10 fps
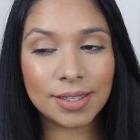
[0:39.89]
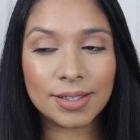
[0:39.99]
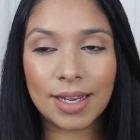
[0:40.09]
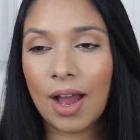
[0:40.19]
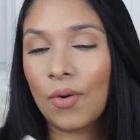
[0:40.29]
to
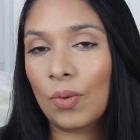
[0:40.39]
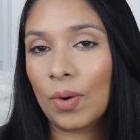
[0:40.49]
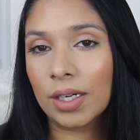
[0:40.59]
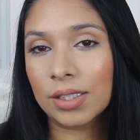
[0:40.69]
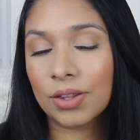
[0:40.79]
see how it
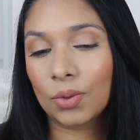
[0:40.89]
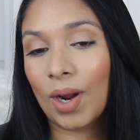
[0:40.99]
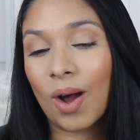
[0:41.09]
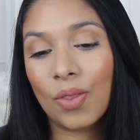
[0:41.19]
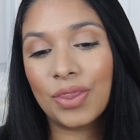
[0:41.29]
wears
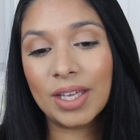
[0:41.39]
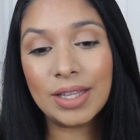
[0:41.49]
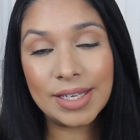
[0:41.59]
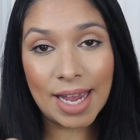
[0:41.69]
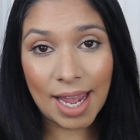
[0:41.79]
throughout the
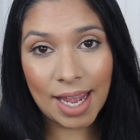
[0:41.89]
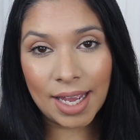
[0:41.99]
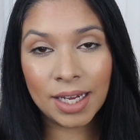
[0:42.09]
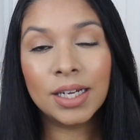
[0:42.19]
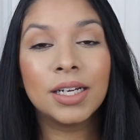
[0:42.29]

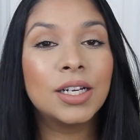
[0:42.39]
day.